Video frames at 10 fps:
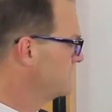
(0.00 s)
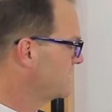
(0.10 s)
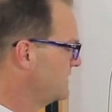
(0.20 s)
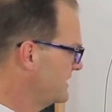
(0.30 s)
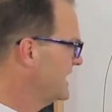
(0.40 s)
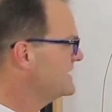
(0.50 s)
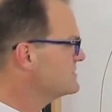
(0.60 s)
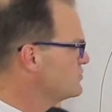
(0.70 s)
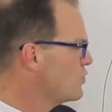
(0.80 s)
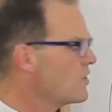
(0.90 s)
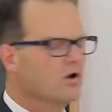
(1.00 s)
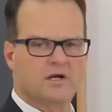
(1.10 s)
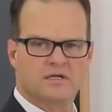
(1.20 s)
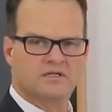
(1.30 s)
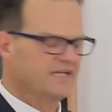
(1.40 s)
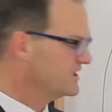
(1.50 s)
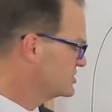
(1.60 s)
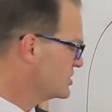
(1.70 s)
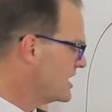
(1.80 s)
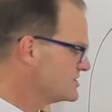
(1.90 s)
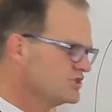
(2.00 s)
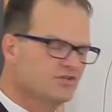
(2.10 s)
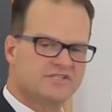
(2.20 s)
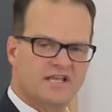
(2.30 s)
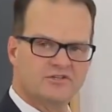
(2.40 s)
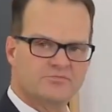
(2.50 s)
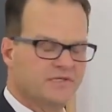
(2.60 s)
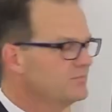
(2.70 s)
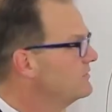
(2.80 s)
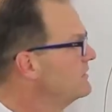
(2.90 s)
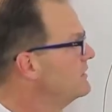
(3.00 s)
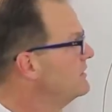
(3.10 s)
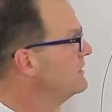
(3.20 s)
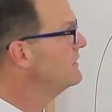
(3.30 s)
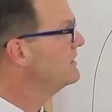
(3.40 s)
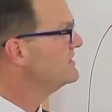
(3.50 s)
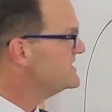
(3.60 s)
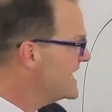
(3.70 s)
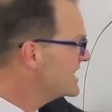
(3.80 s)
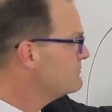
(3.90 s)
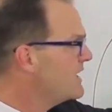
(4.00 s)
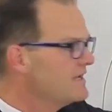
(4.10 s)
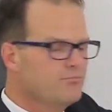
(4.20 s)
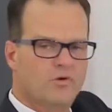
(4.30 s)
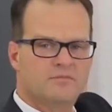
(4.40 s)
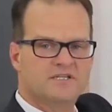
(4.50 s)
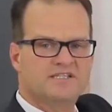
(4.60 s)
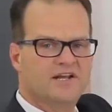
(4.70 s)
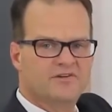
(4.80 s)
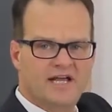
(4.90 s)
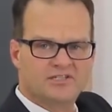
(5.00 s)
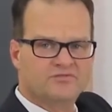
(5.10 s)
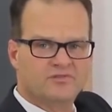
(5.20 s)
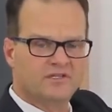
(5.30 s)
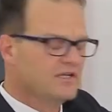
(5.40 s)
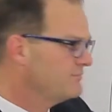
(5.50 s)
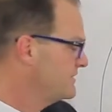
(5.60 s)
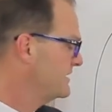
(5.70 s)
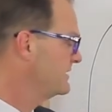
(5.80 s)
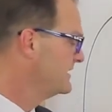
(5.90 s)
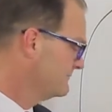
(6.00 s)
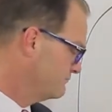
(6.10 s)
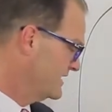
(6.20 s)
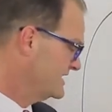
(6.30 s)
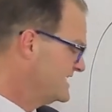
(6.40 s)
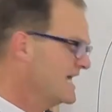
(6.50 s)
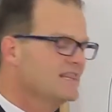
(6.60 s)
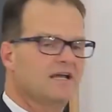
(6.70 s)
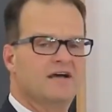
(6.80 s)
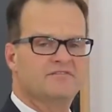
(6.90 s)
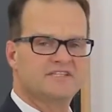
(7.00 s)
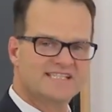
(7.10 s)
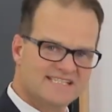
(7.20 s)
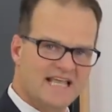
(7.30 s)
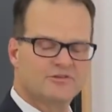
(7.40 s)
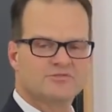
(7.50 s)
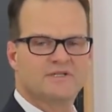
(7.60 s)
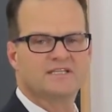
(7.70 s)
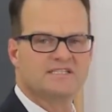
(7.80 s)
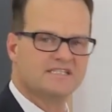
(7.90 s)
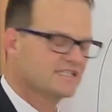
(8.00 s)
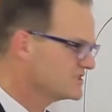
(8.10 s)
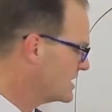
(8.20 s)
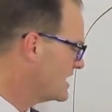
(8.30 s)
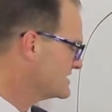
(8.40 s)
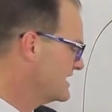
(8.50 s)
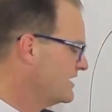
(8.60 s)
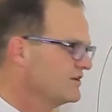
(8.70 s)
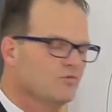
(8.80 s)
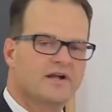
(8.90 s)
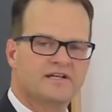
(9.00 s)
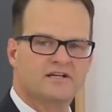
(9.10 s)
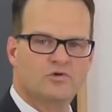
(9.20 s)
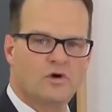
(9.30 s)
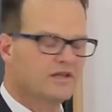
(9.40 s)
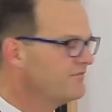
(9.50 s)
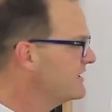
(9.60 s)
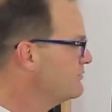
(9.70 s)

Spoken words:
Okay, that doesn't work. It exhausts your salespeople. Death by appointment setter, not just for the company, but death of the salesman, because he's exhausted out here running unqualified